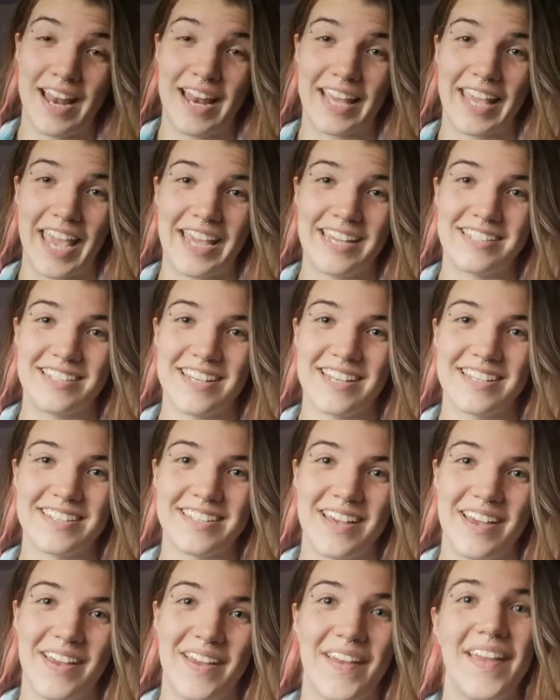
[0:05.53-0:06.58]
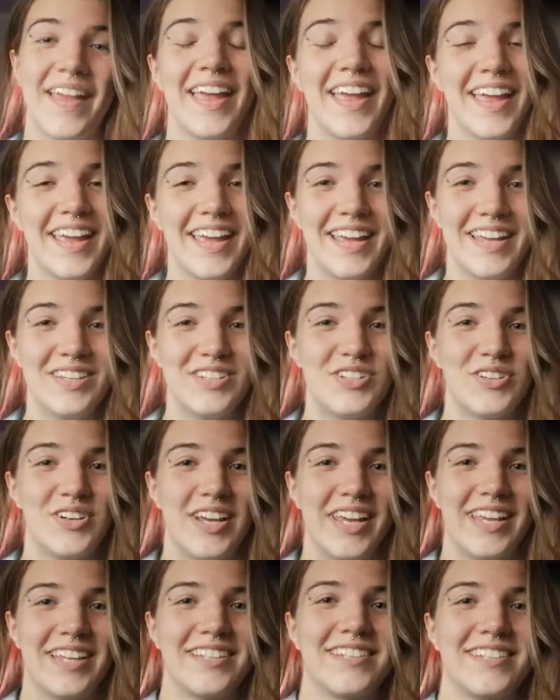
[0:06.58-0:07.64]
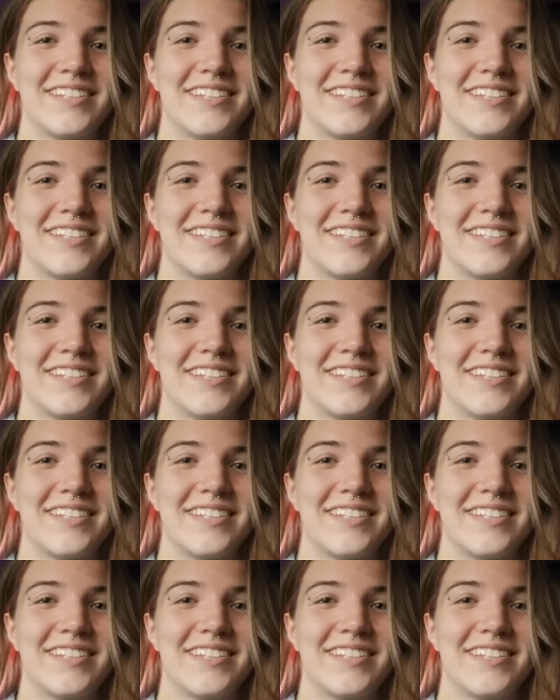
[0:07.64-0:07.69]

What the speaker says: alocasia, so enjoy.